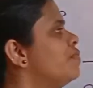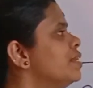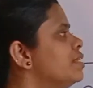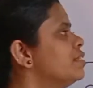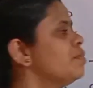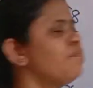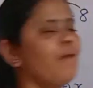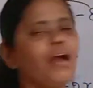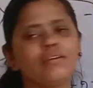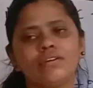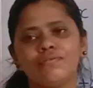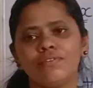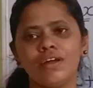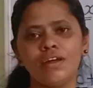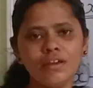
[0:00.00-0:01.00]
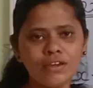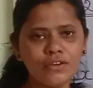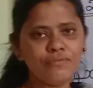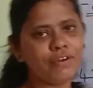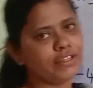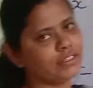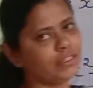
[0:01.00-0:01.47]
first part of the
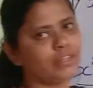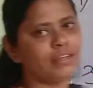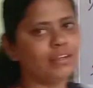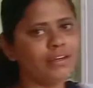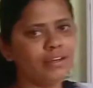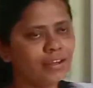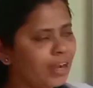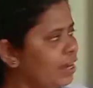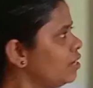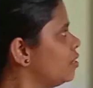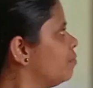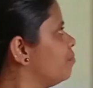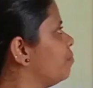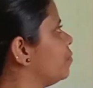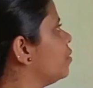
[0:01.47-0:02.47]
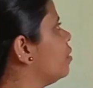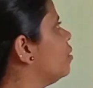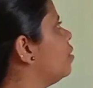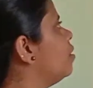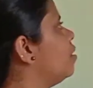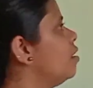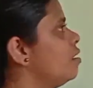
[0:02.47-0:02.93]
question. Right?
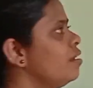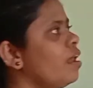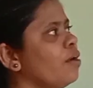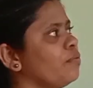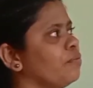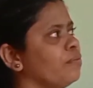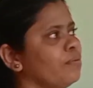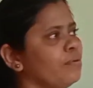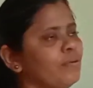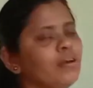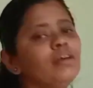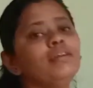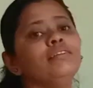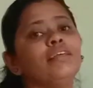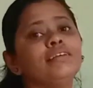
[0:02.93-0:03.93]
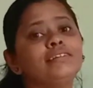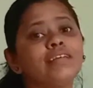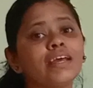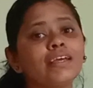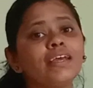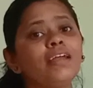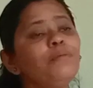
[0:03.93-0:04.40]
Now, the
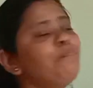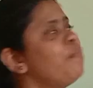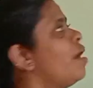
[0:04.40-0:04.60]
second